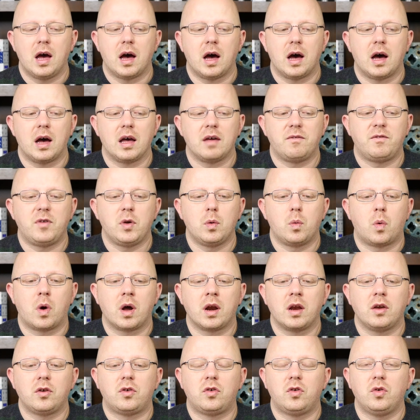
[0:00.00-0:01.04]
Uh, if you
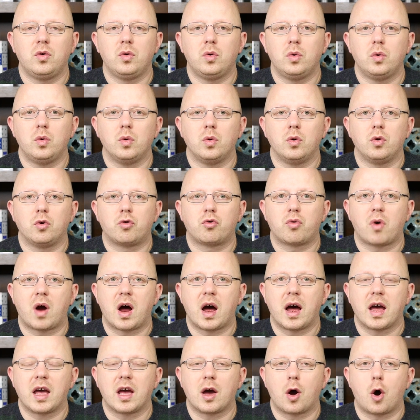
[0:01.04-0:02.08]
wanted to
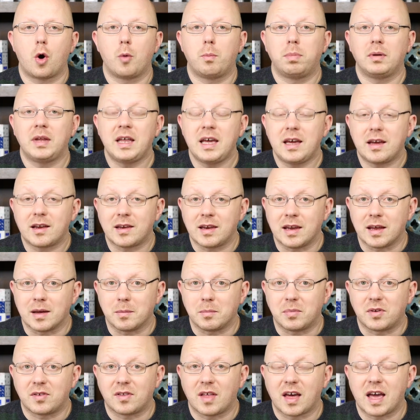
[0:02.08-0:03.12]
try oblique nibs,